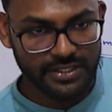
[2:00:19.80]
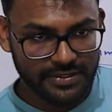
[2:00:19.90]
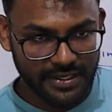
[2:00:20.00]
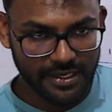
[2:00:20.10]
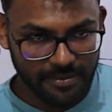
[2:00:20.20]

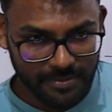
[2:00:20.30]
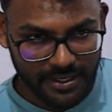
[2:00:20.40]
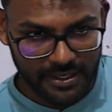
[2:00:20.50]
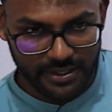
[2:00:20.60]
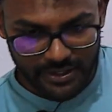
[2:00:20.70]
second part,
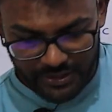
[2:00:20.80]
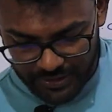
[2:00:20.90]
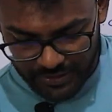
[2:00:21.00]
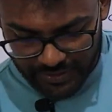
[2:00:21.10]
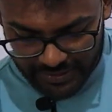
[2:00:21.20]

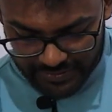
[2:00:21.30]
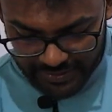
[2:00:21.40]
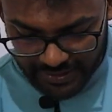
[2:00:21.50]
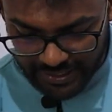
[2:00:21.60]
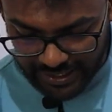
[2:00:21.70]
you can see
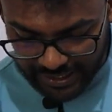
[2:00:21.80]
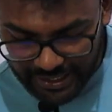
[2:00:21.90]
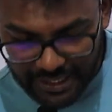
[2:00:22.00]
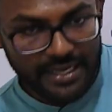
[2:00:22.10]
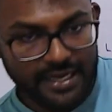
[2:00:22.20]

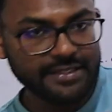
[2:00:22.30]
19